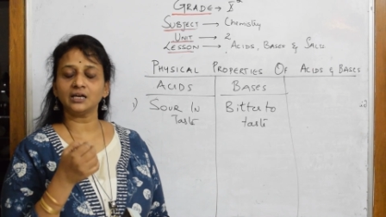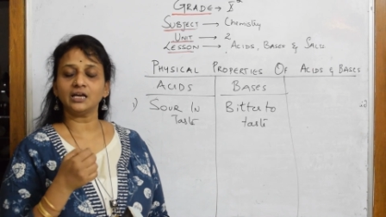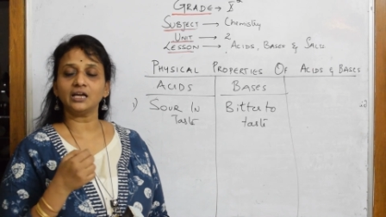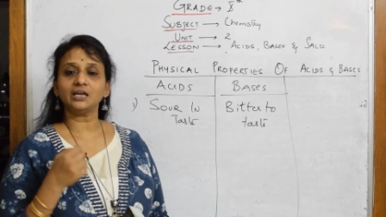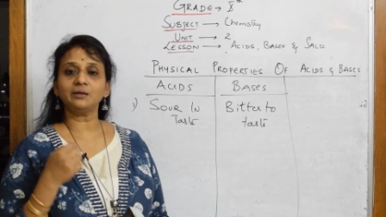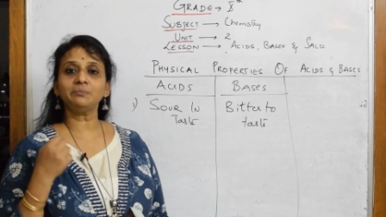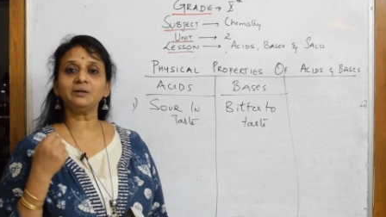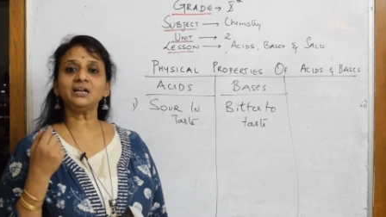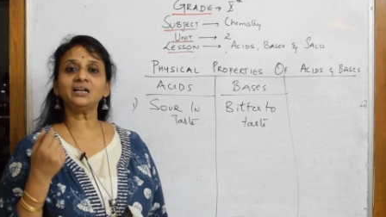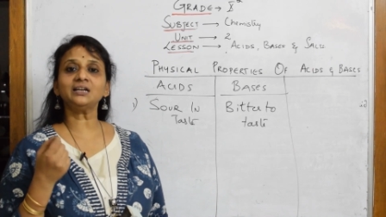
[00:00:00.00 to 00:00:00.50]

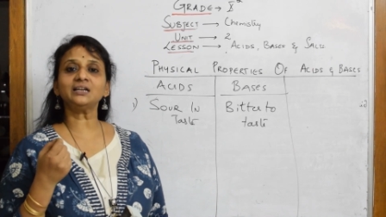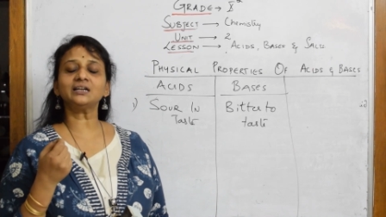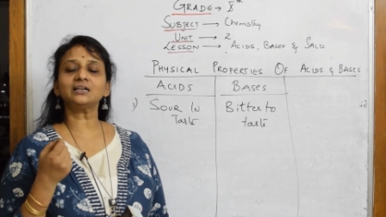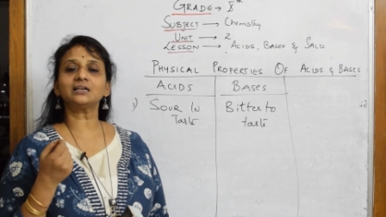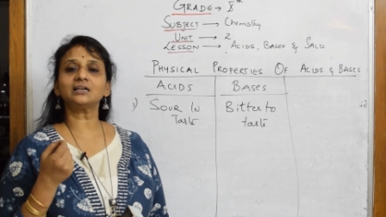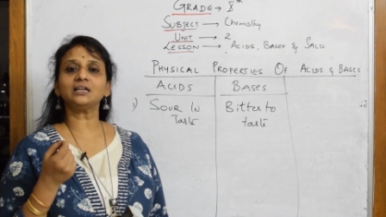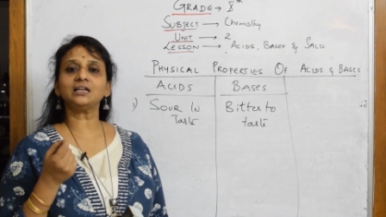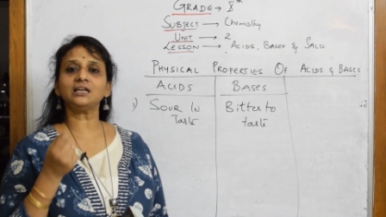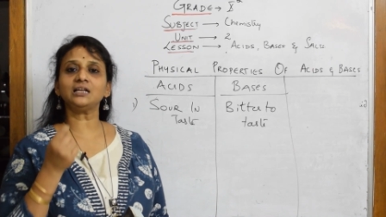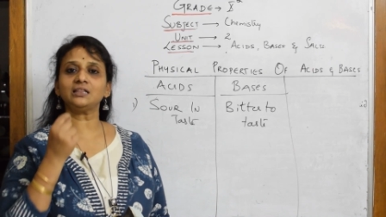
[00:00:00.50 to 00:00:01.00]

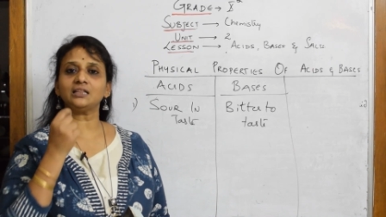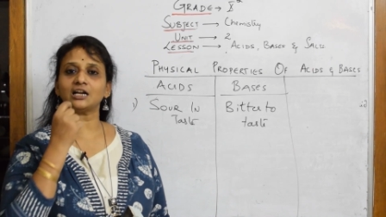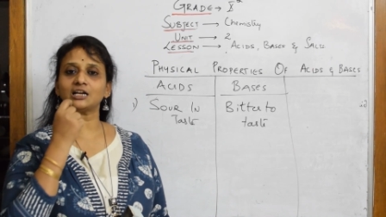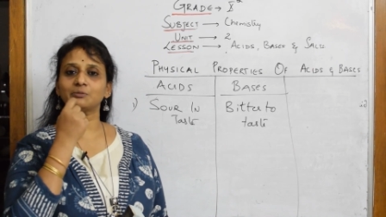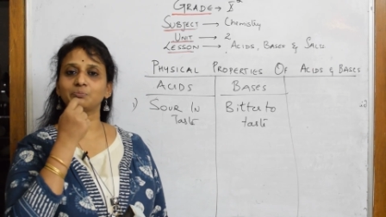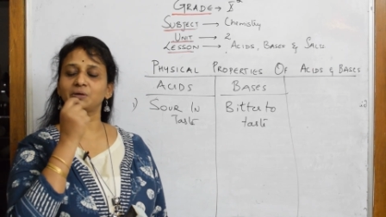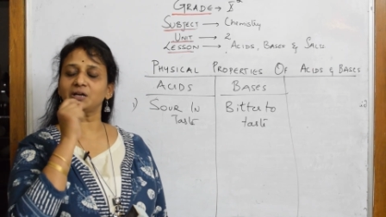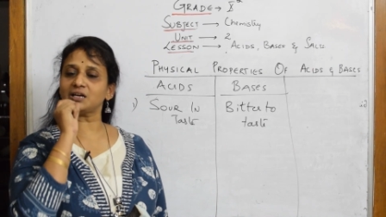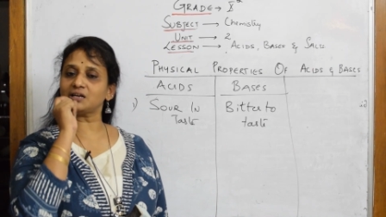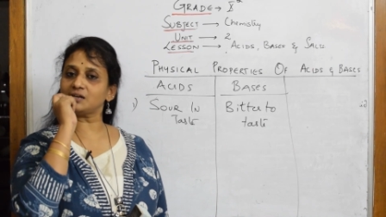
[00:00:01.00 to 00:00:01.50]
Immediately
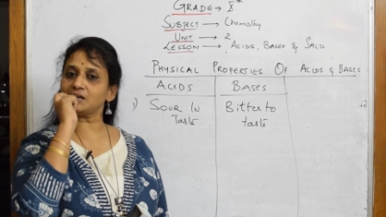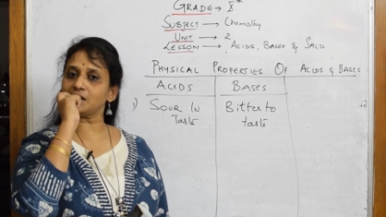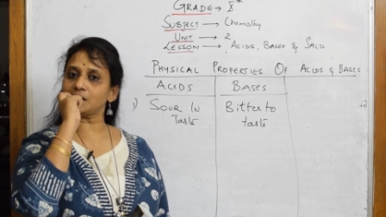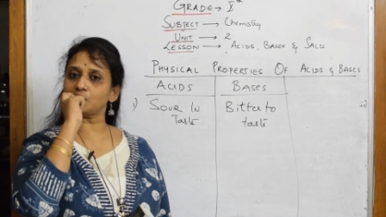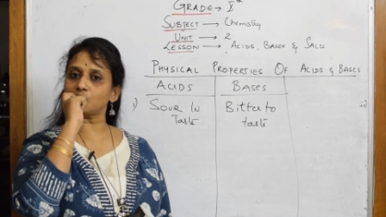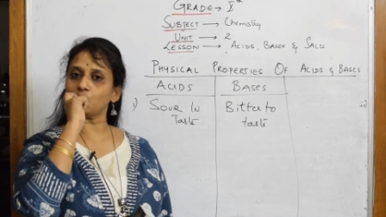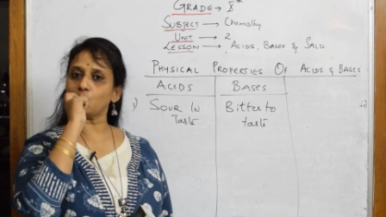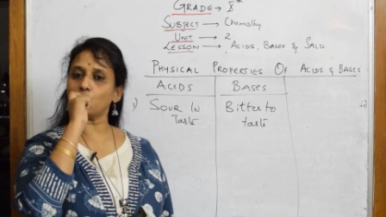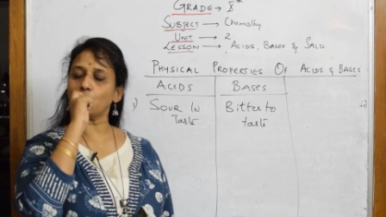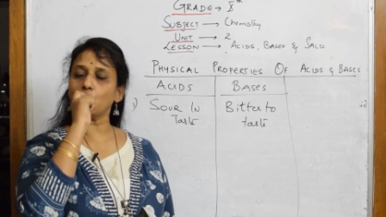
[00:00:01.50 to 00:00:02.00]
that may
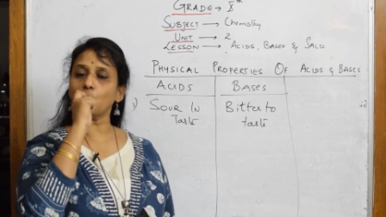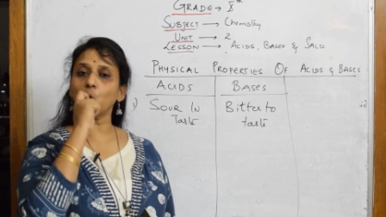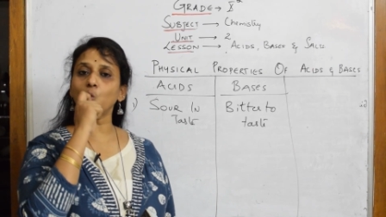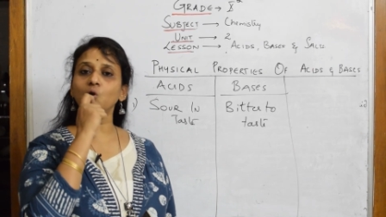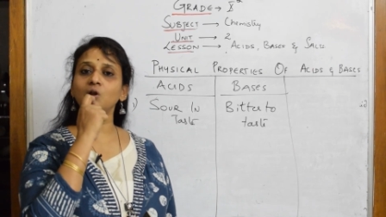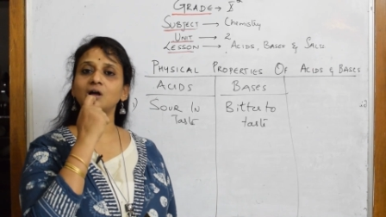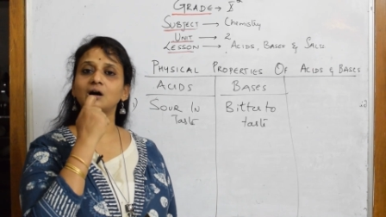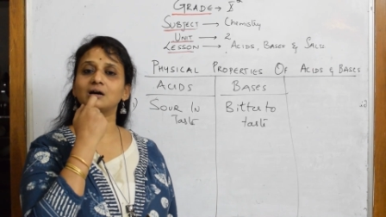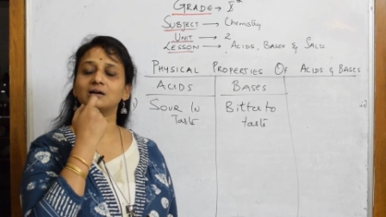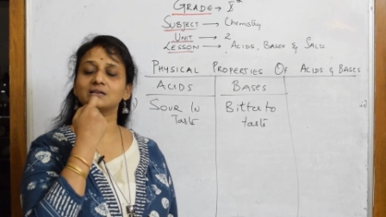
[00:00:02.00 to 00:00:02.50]
create a
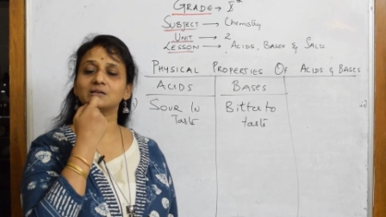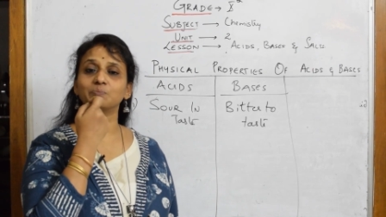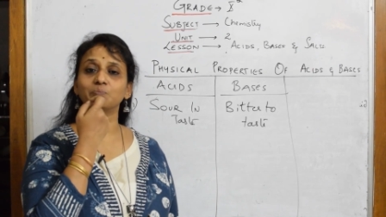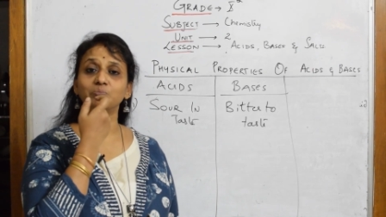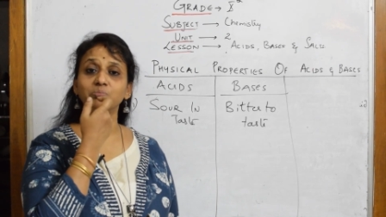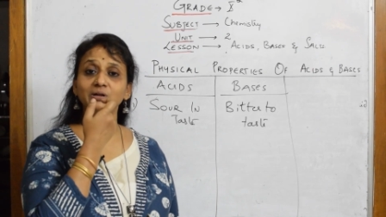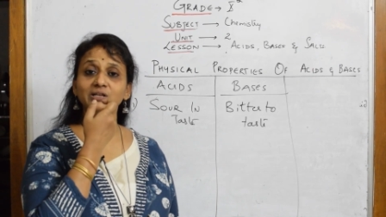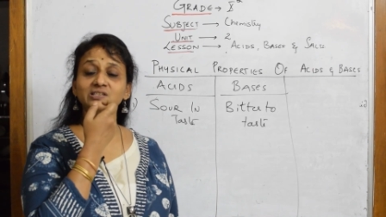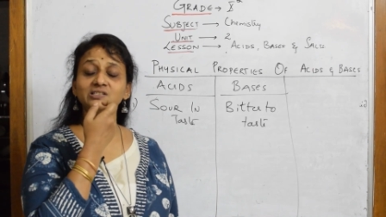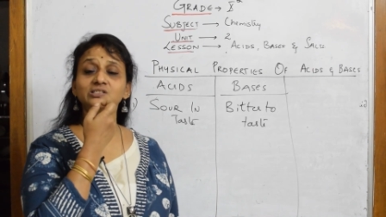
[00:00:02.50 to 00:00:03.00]
hole or a
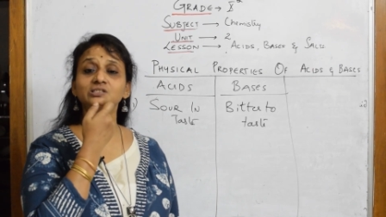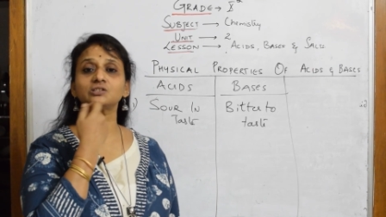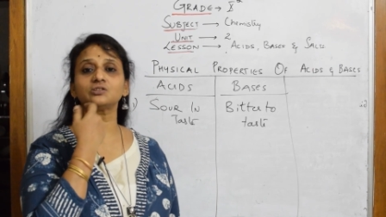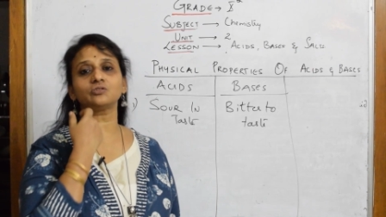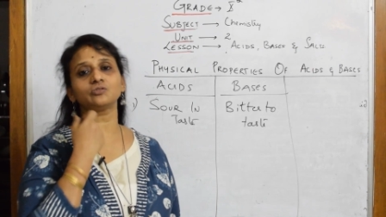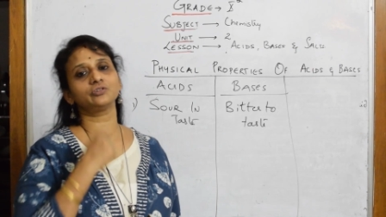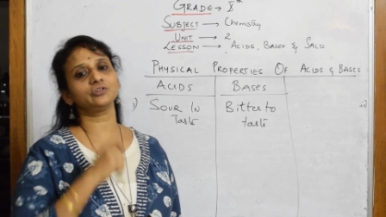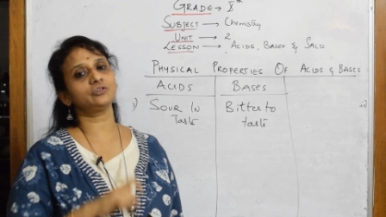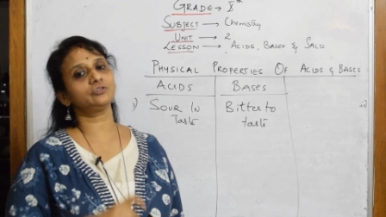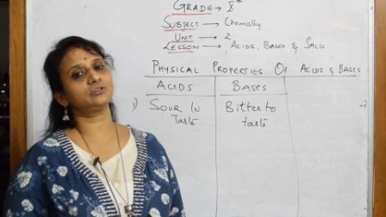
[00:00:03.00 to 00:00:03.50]
blister
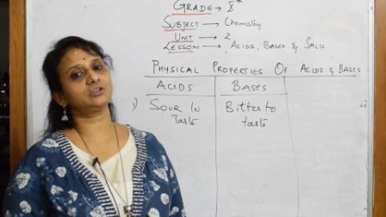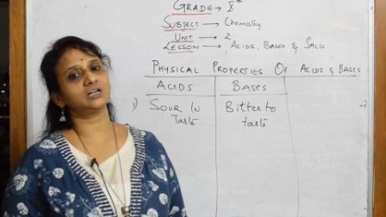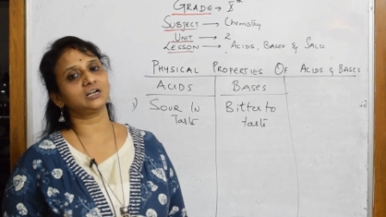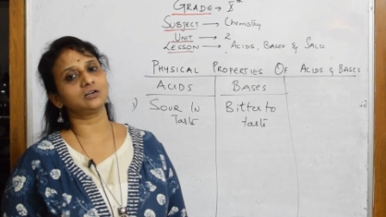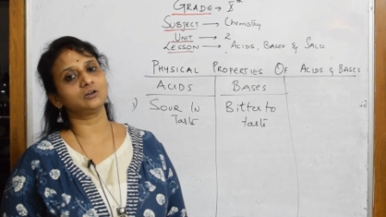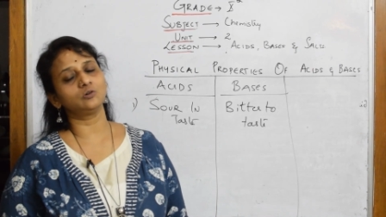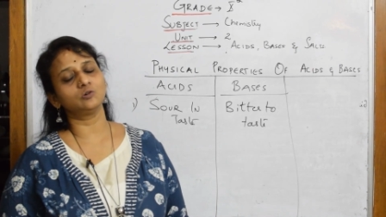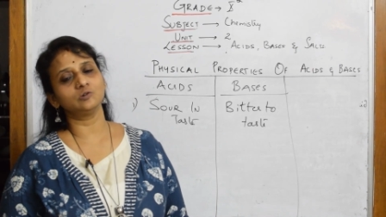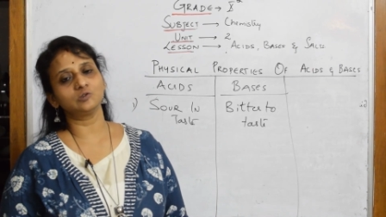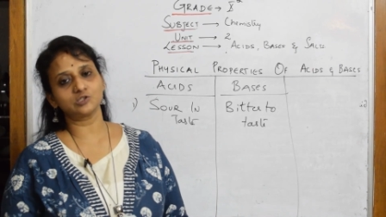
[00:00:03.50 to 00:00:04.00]
on your
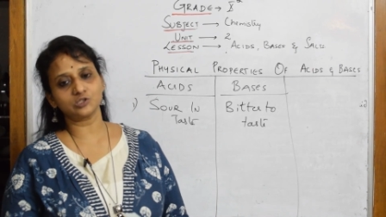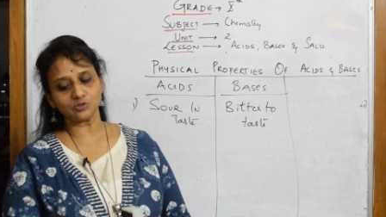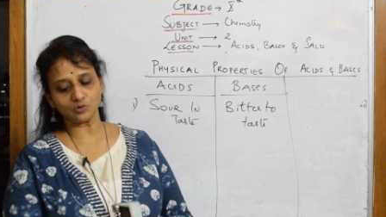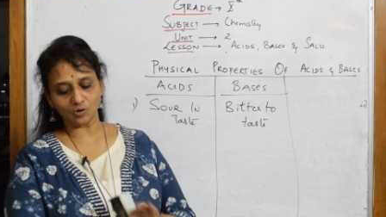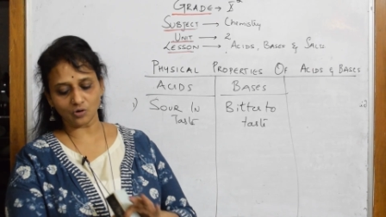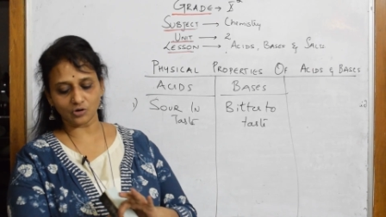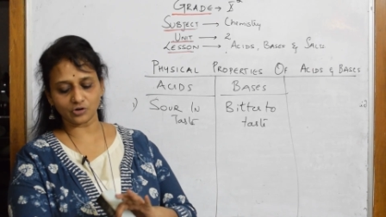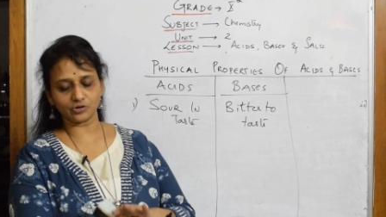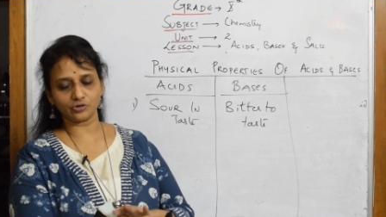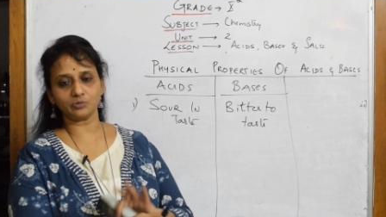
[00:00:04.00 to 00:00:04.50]
tongue also
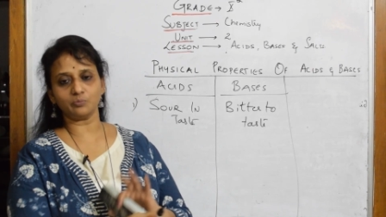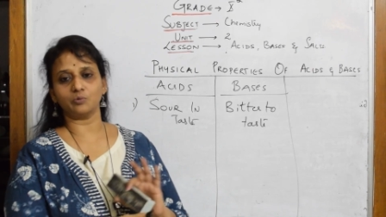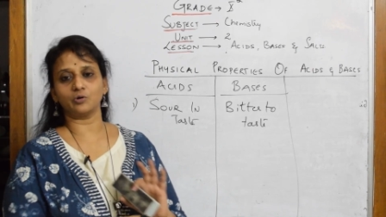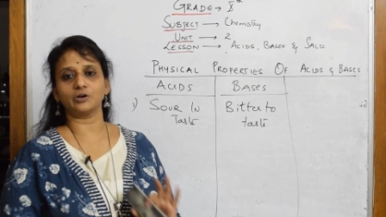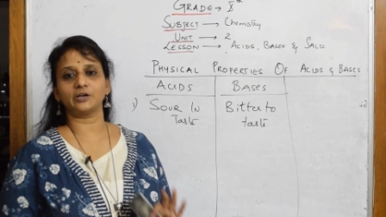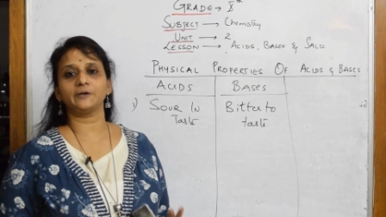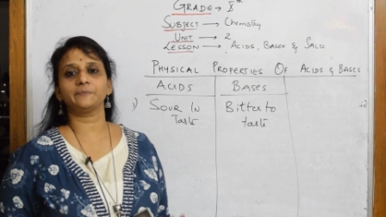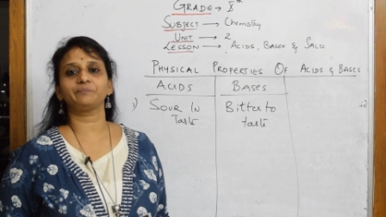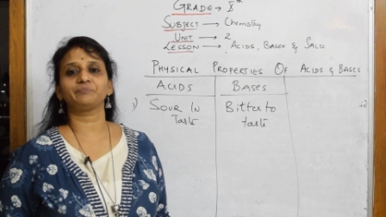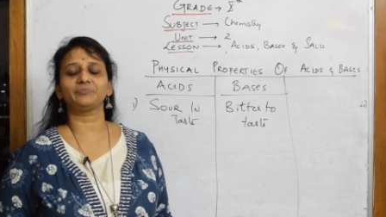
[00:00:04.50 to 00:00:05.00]
on your
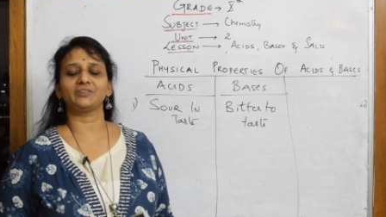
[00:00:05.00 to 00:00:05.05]
body.